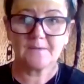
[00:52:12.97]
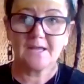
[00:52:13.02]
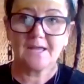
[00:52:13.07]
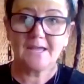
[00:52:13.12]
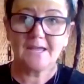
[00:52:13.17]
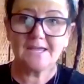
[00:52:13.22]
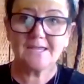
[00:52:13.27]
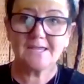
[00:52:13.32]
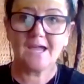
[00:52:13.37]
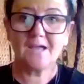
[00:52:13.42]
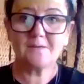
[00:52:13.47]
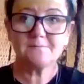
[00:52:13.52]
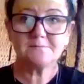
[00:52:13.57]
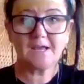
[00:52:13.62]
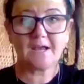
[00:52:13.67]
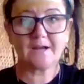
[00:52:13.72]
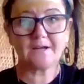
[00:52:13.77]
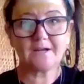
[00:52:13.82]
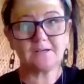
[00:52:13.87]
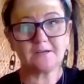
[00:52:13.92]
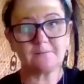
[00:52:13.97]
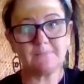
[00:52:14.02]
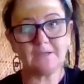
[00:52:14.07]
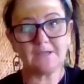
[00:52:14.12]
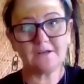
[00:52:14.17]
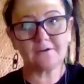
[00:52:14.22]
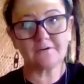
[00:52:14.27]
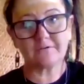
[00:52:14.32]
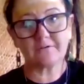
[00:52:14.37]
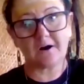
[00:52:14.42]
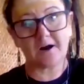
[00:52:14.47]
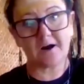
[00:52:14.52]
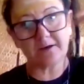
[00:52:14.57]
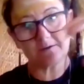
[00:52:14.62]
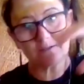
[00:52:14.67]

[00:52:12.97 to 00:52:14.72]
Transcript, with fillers: He came down in a meteorite,